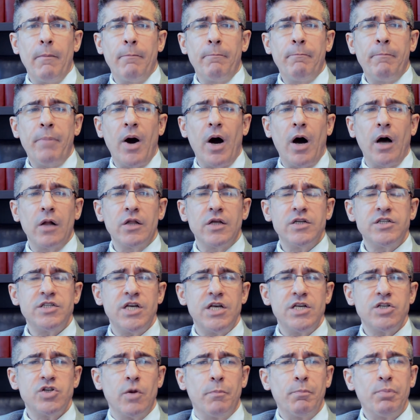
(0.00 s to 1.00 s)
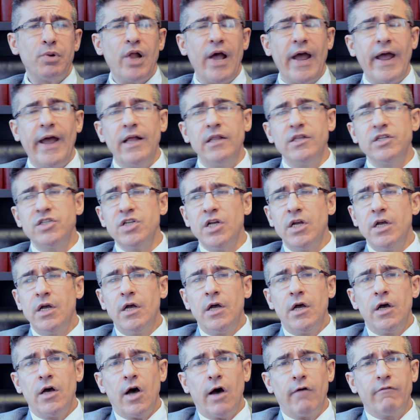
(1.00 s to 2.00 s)
policies or plans
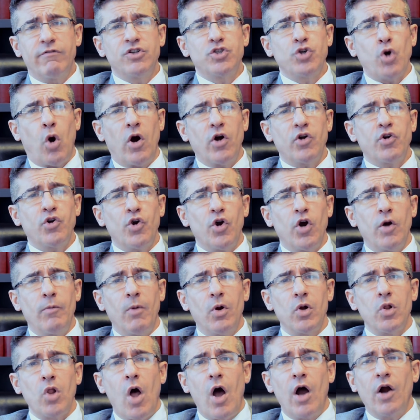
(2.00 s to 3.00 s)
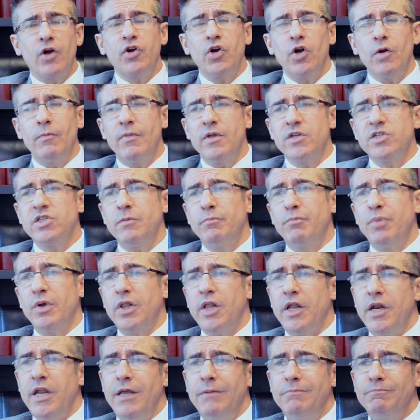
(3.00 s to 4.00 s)
of short-term or long-term
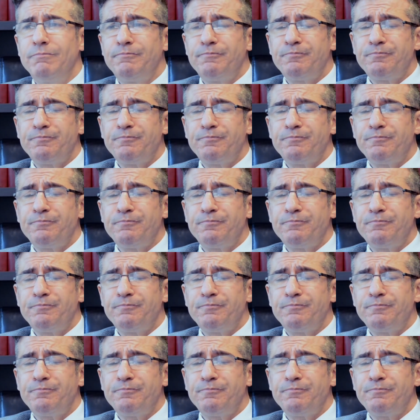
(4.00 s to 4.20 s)
disability.